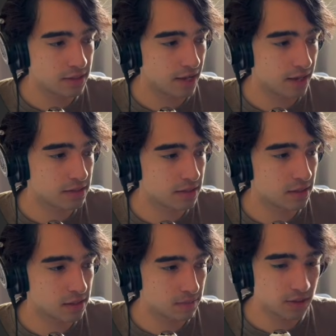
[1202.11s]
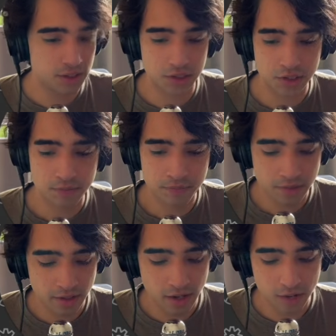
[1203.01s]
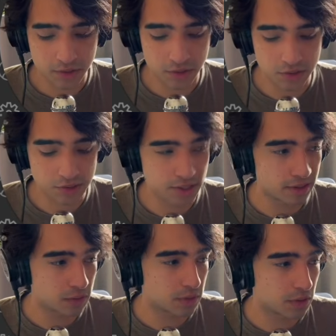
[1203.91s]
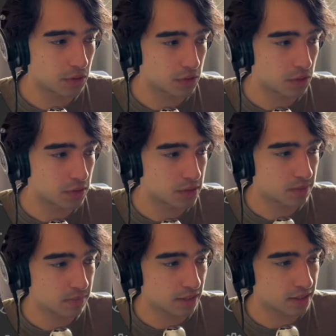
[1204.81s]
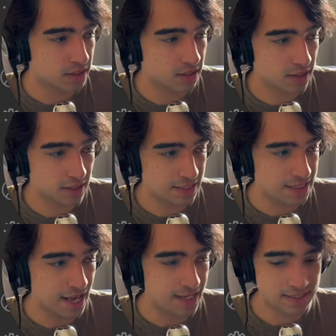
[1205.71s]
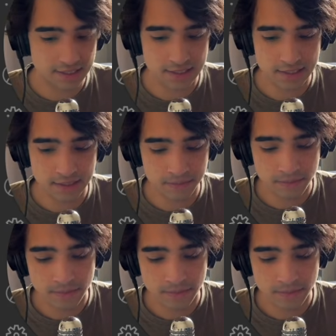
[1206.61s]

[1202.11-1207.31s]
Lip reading: Text splitter and we're going to say that we're going to split text,